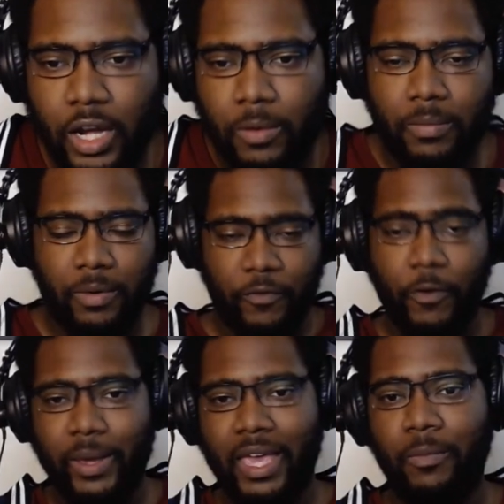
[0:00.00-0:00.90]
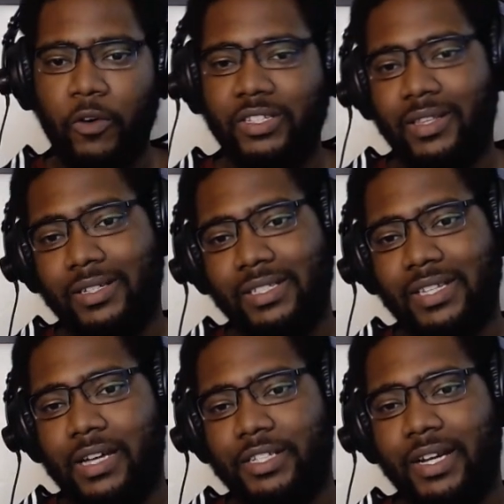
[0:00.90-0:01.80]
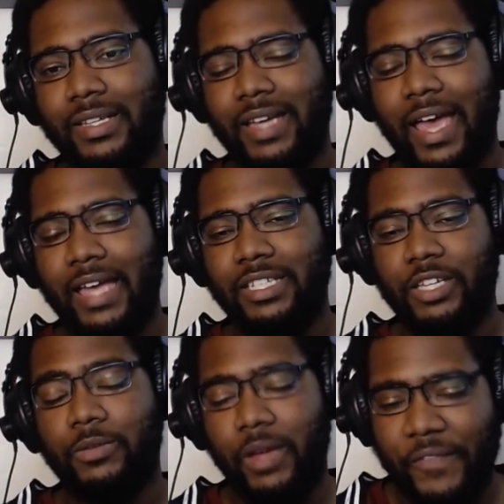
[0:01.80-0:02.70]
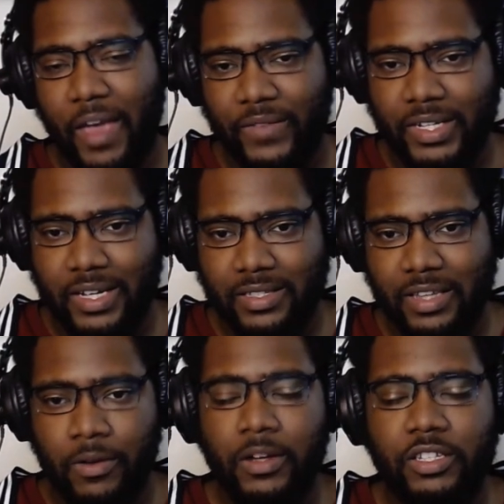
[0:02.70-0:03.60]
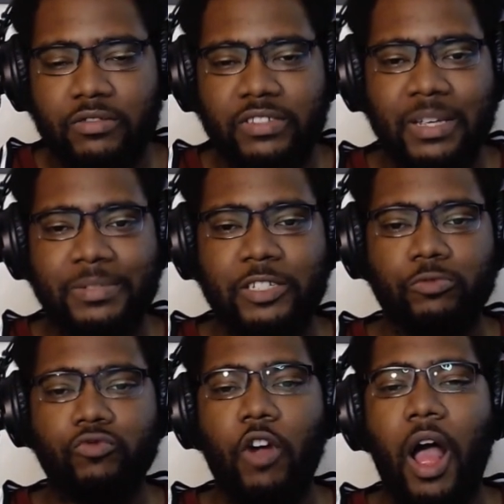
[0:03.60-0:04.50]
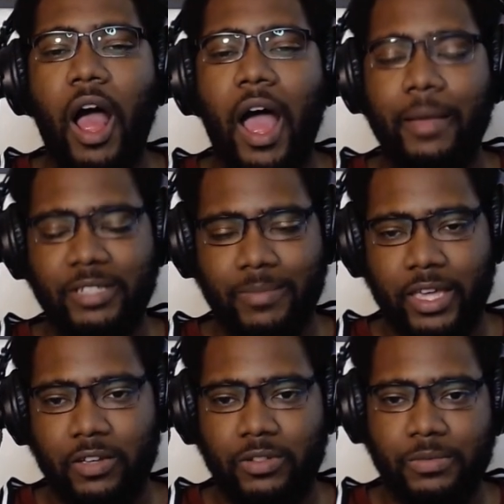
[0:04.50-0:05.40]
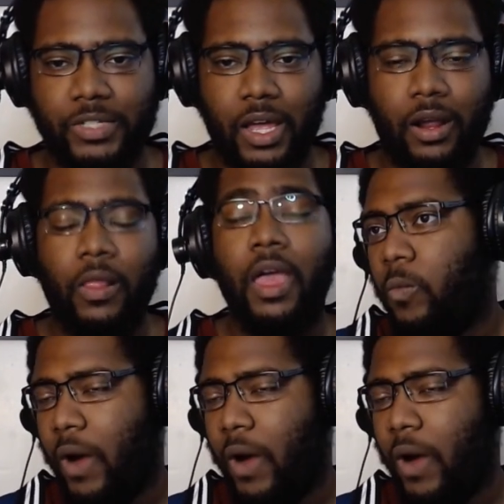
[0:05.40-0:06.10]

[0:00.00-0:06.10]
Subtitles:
So before we get more into the discussion, I'd like to ask you, if you haven't done so, to subscribe to my YouTube channel,